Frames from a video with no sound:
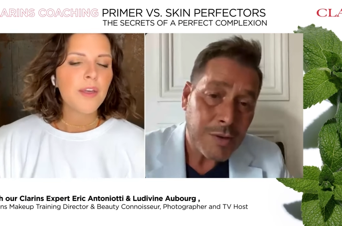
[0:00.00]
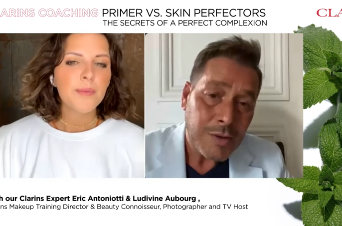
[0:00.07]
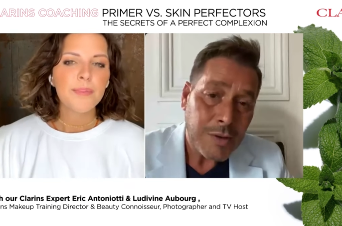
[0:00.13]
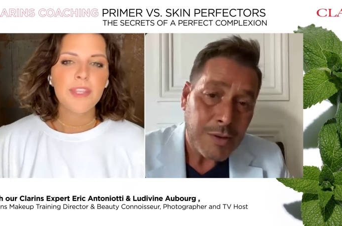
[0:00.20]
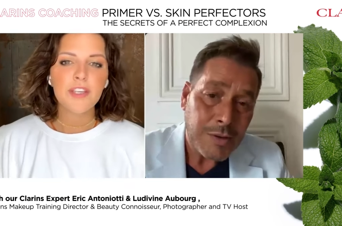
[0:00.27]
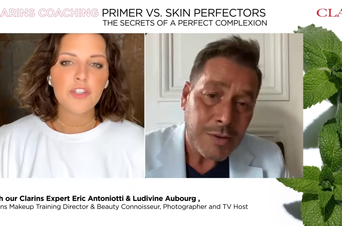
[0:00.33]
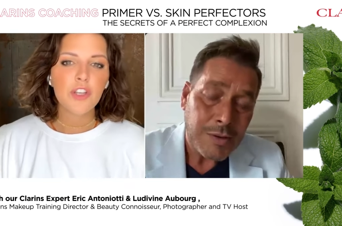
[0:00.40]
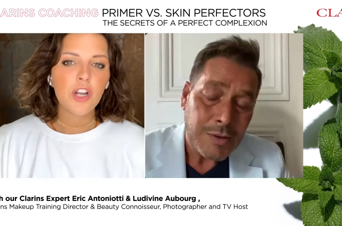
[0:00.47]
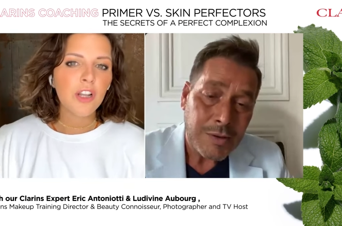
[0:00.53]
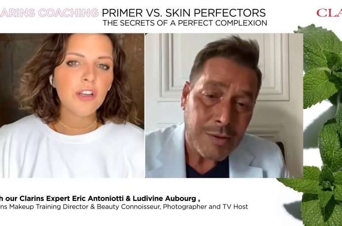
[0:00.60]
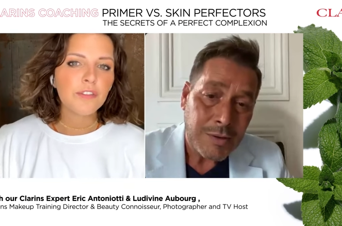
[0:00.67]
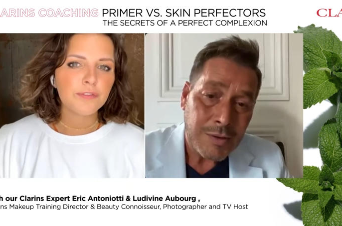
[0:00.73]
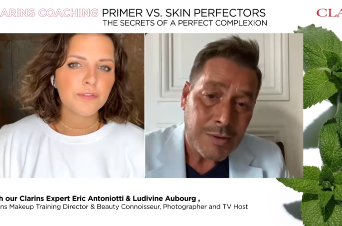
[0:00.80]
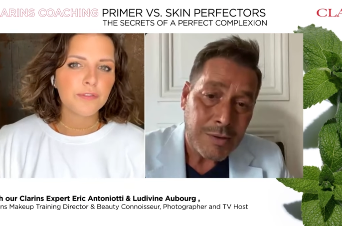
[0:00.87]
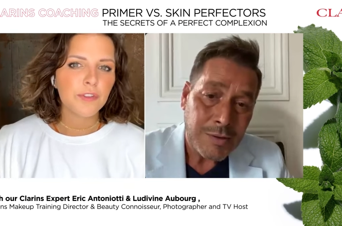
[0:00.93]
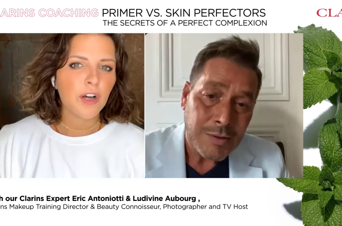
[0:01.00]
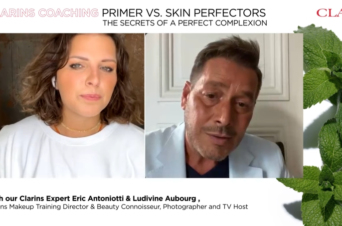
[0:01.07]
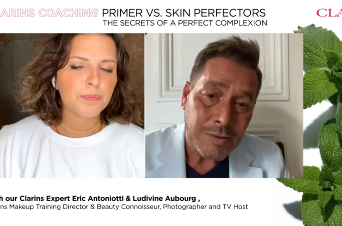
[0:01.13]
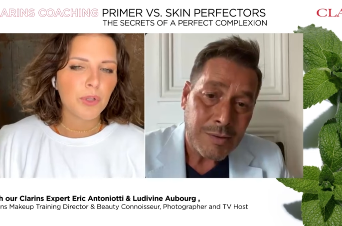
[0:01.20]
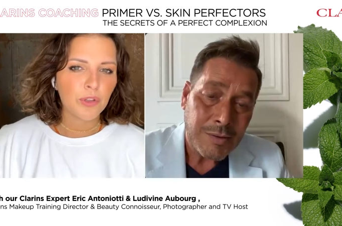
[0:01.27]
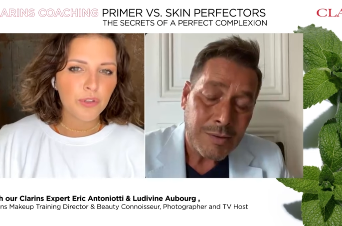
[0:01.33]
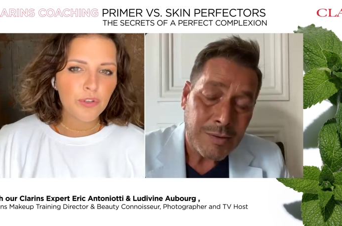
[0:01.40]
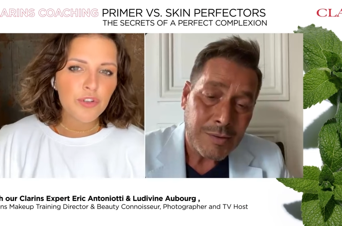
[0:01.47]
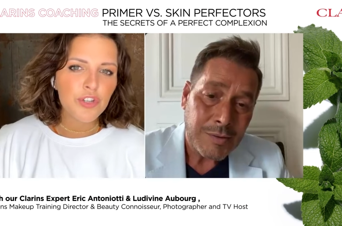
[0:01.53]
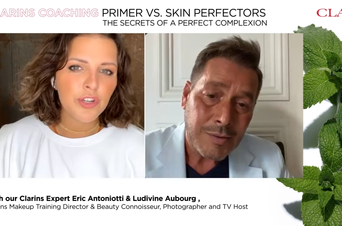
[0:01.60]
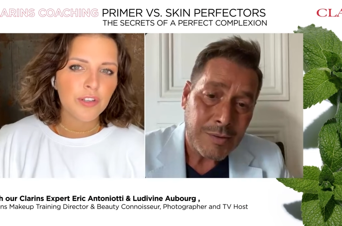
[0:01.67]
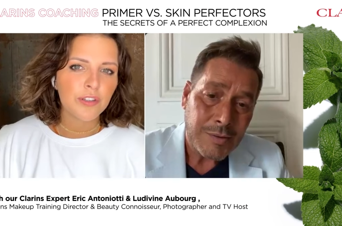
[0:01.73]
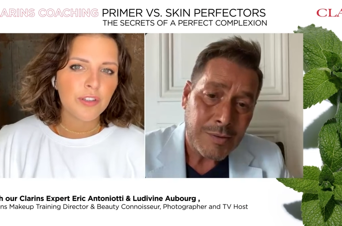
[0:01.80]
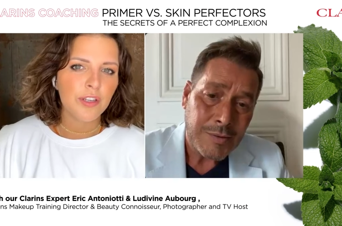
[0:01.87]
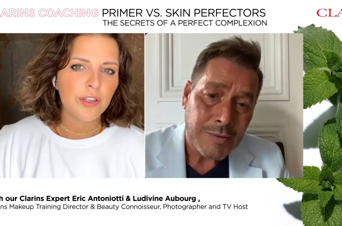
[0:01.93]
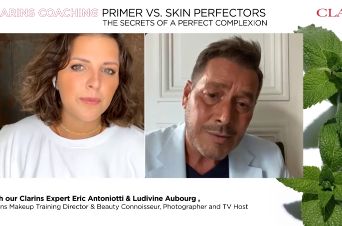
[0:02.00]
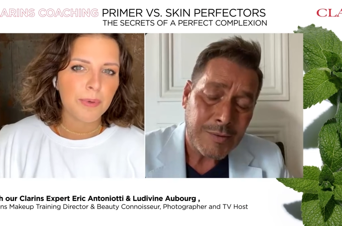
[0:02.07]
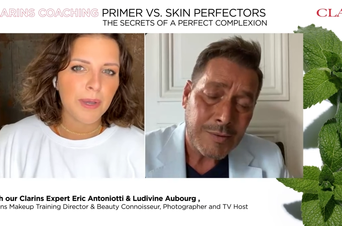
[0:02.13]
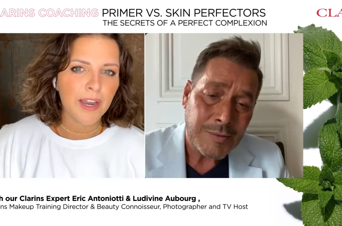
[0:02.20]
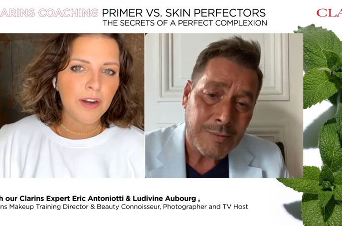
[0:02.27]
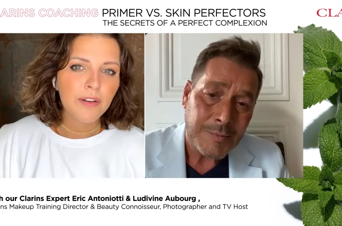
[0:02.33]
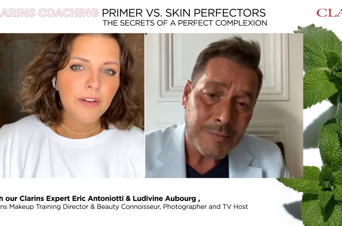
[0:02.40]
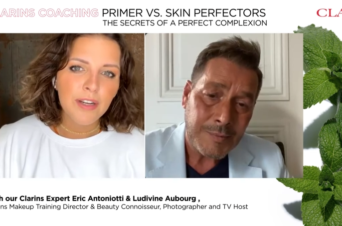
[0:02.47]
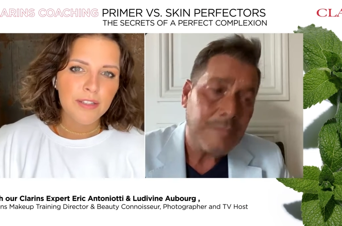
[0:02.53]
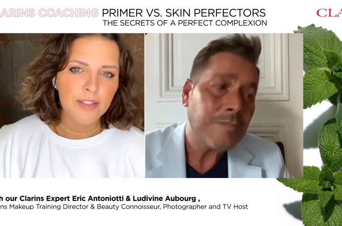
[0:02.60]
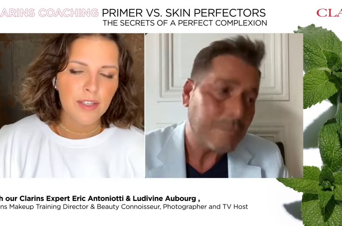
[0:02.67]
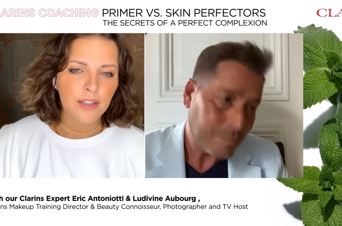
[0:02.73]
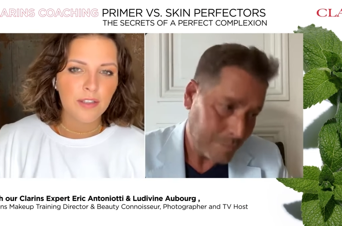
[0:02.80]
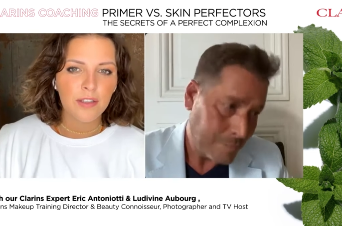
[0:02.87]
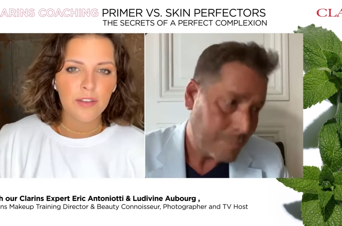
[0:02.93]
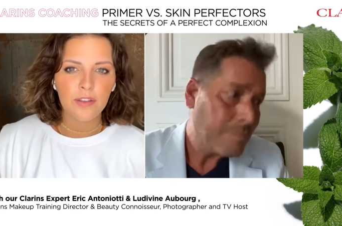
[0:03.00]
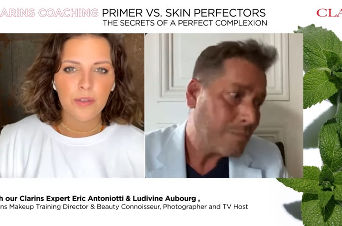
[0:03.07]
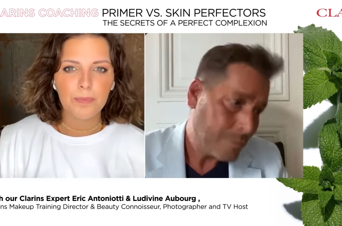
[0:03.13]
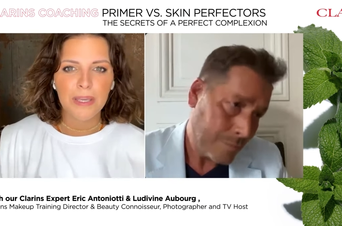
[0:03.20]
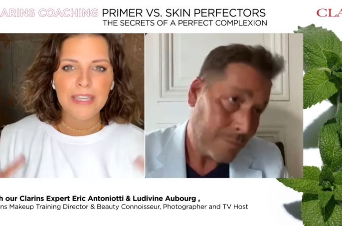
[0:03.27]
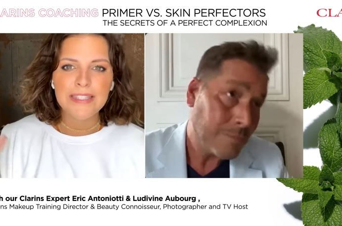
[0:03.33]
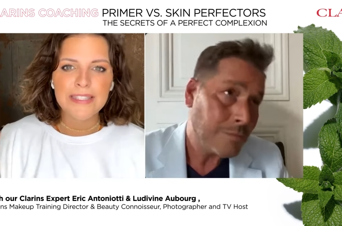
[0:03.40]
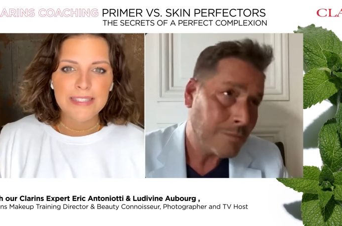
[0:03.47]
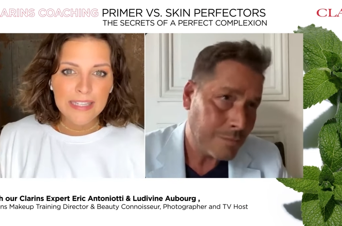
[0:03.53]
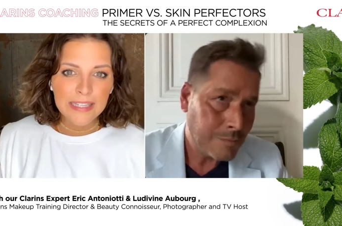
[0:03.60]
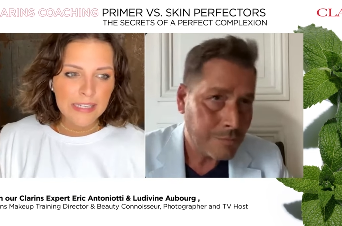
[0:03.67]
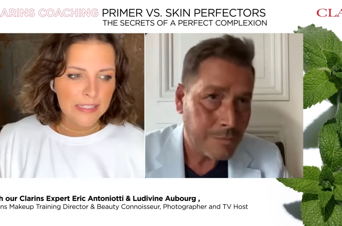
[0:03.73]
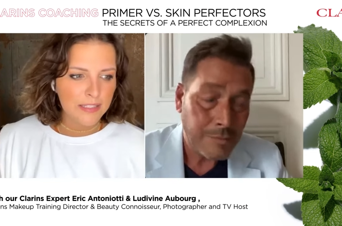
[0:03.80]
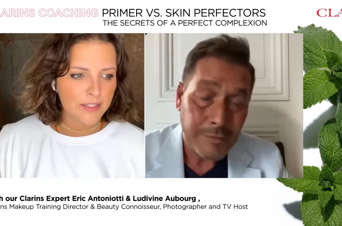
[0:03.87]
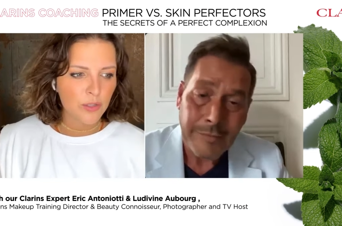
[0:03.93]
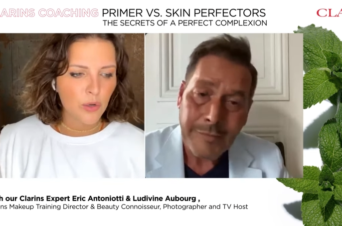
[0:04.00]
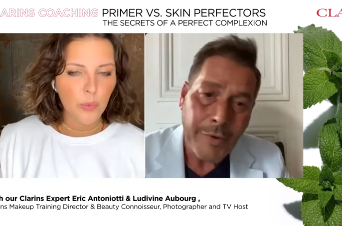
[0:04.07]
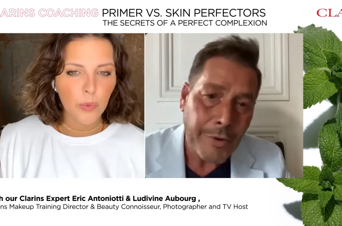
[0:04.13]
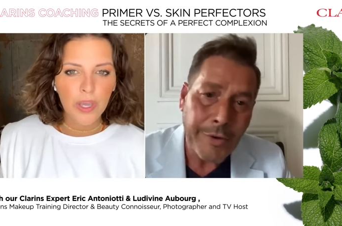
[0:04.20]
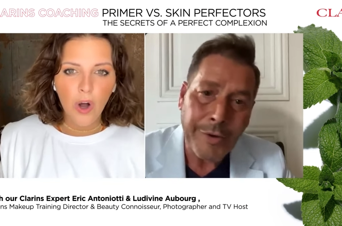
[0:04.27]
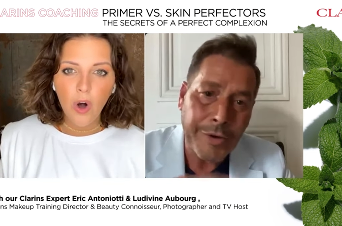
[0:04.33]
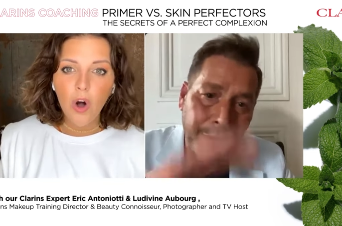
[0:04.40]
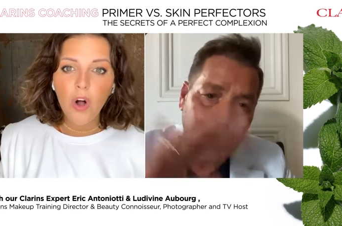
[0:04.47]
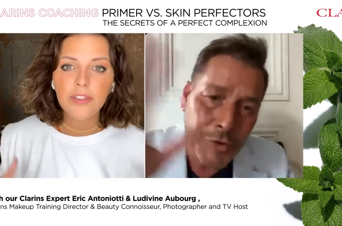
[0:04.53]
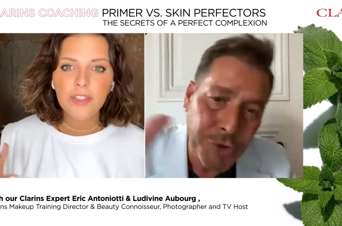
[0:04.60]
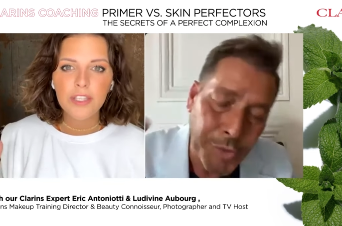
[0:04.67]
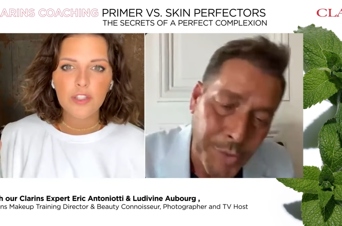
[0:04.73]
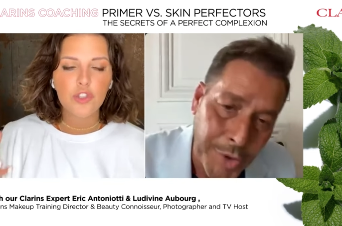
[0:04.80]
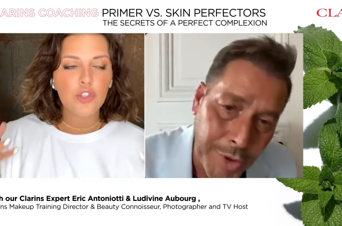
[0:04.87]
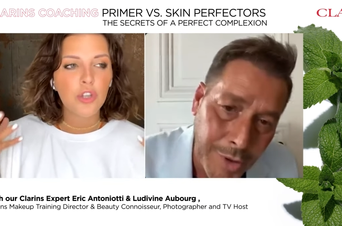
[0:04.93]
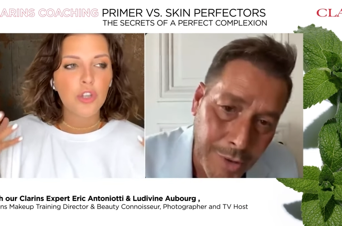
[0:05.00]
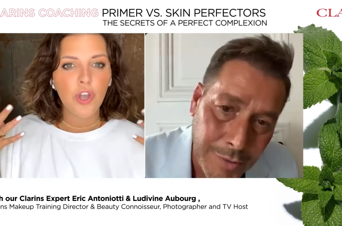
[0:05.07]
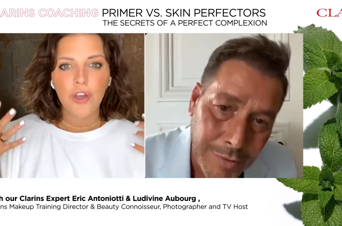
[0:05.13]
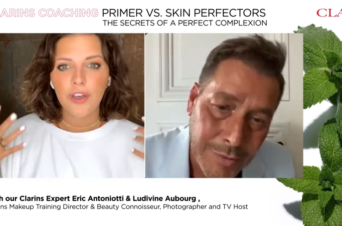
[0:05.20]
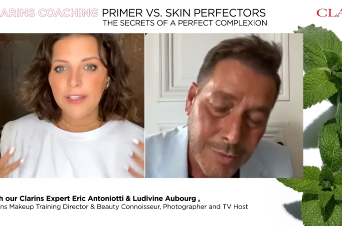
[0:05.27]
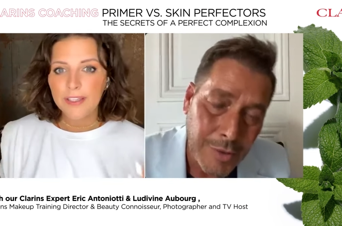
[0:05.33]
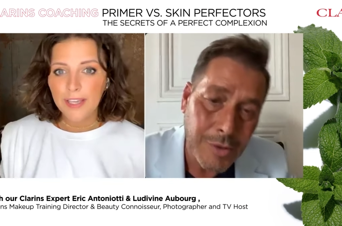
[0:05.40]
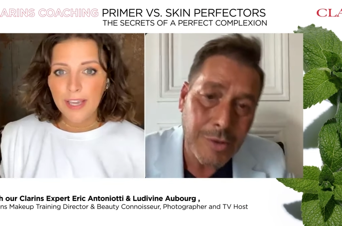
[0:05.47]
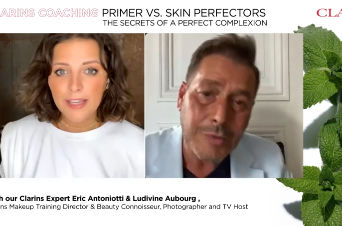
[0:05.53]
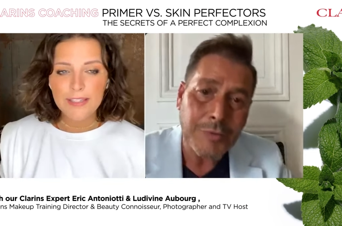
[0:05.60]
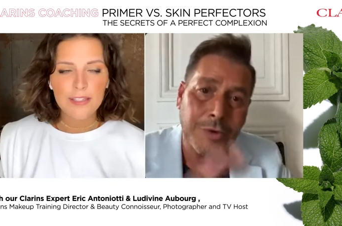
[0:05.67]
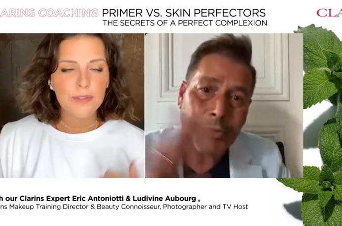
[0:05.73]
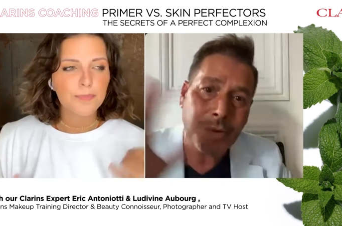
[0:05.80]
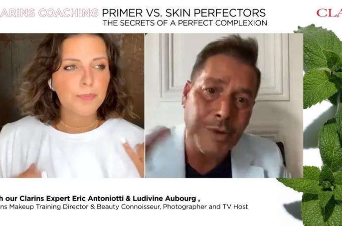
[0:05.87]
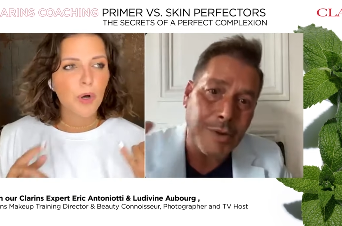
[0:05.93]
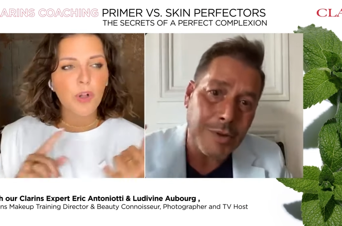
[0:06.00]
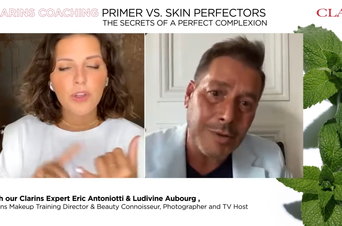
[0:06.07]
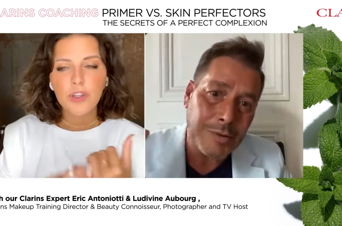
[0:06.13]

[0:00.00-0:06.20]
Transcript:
Speaker 1: there's a lot of uh, pollution in Paris and in the big cities, so we all, all over, need, the world. All yes, over the world. Yes,